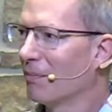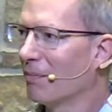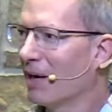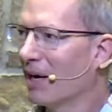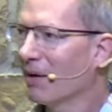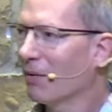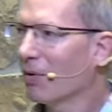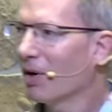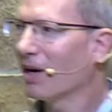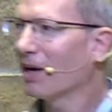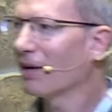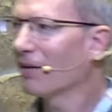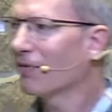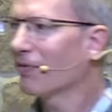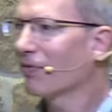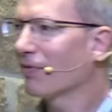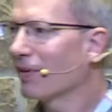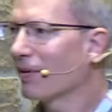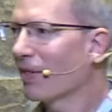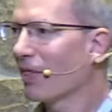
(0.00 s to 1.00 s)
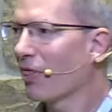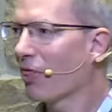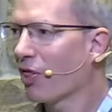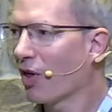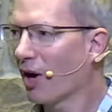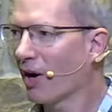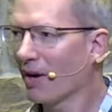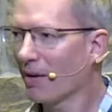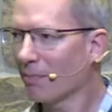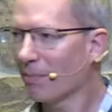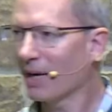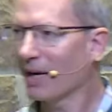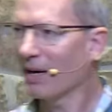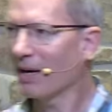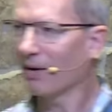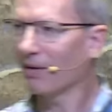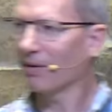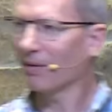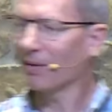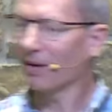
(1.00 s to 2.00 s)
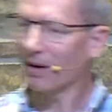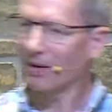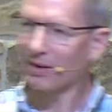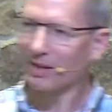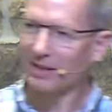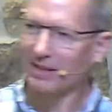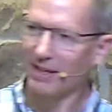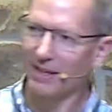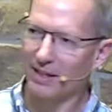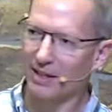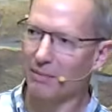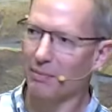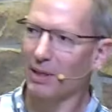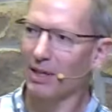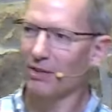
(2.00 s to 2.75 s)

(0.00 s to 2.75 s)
My wife thought about on a daily